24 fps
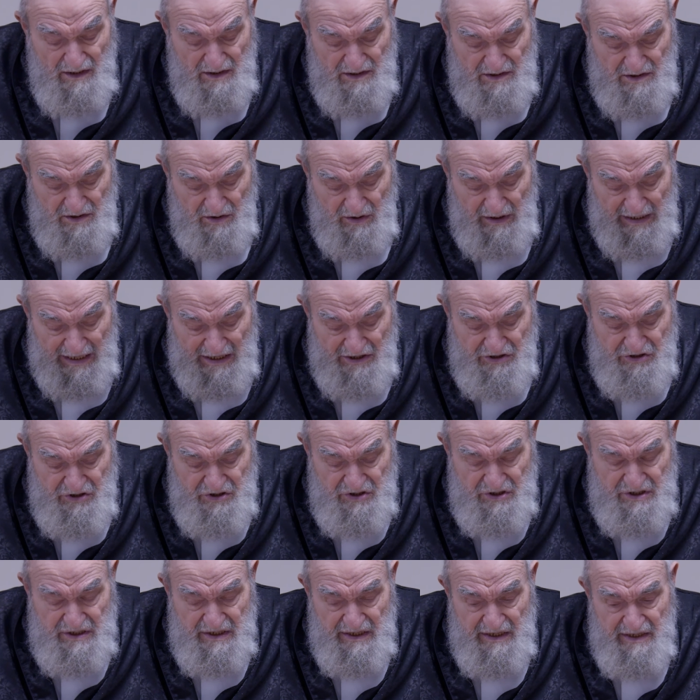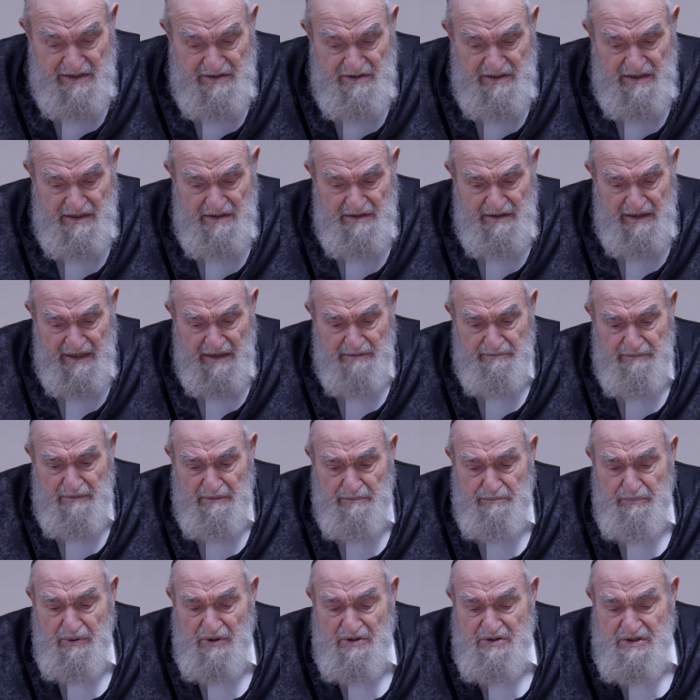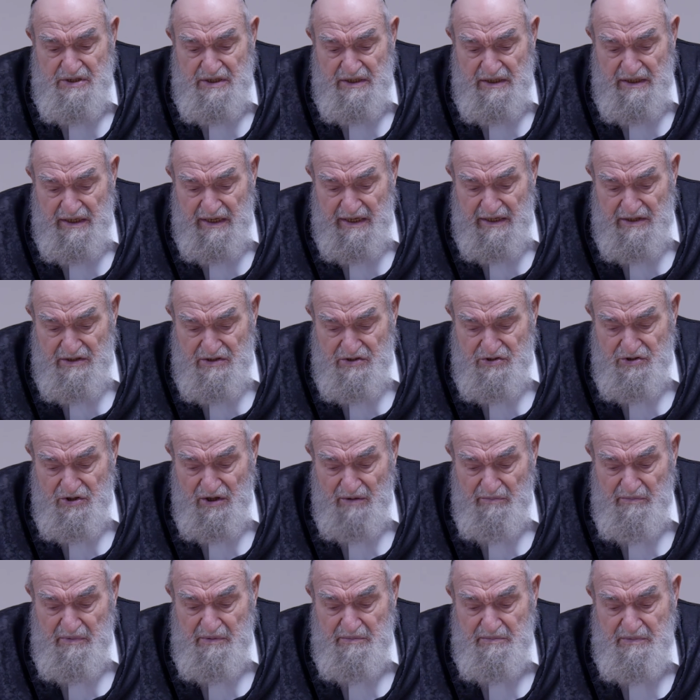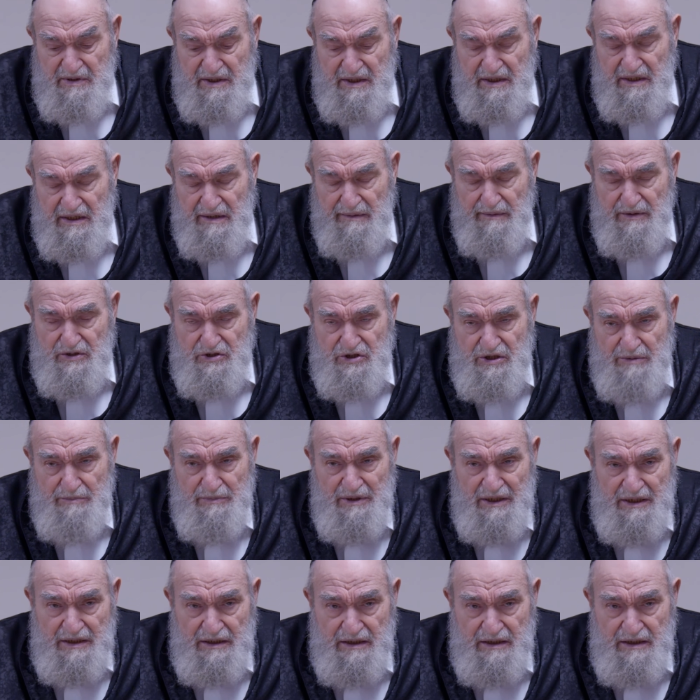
So Rashi says in the end, the posig ends and Hashem